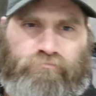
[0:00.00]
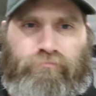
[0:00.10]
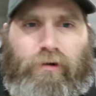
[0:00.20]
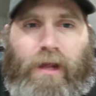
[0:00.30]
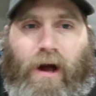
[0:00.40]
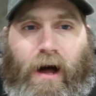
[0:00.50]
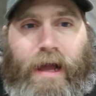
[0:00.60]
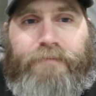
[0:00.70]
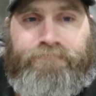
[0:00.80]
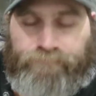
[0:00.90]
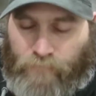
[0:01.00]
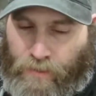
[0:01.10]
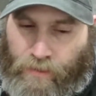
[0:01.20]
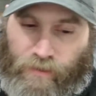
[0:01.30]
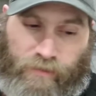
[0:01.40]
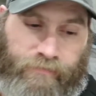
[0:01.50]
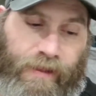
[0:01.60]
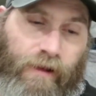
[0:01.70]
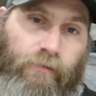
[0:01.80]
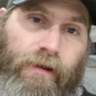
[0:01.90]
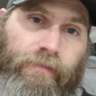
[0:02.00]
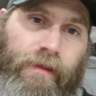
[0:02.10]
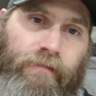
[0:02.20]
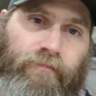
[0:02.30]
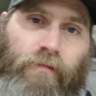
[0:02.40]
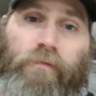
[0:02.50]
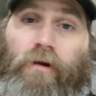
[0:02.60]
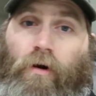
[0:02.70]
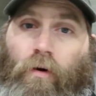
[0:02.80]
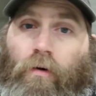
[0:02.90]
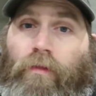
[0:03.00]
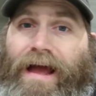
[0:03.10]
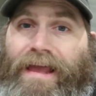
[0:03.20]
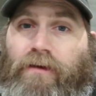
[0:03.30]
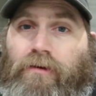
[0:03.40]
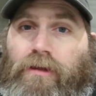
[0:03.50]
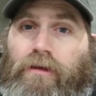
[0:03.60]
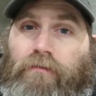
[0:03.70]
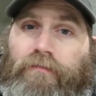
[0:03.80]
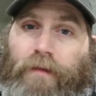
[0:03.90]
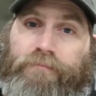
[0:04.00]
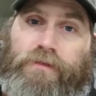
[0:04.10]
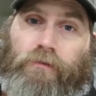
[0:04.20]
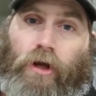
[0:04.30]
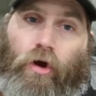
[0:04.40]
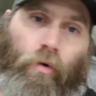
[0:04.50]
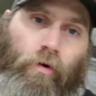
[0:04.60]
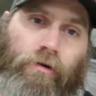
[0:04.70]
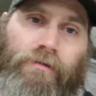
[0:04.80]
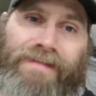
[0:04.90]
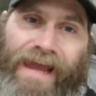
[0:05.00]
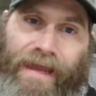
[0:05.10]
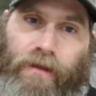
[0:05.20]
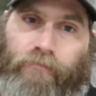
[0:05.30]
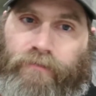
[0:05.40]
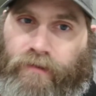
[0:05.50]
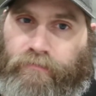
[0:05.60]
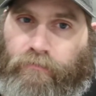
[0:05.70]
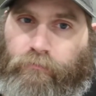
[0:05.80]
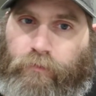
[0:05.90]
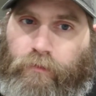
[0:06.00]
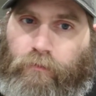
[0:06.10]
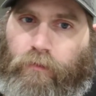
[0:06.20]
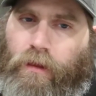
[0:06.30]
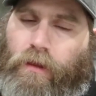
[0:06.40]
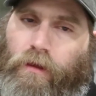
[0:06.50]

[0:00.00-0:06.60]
Pretty hot. Now, in the super cold, I could use up to a quarter tank of diesel fuel.